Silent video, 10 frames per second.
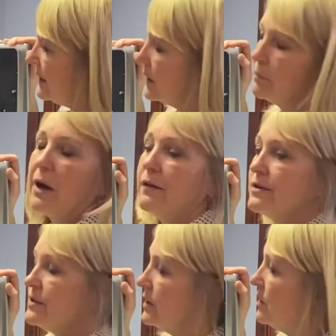
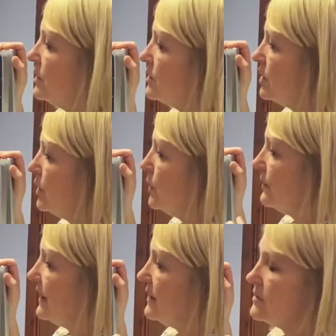comparison to
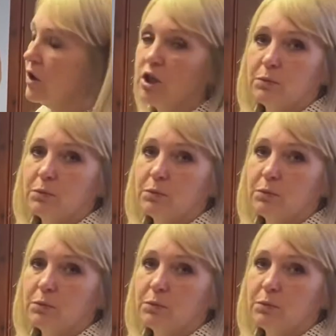the soluble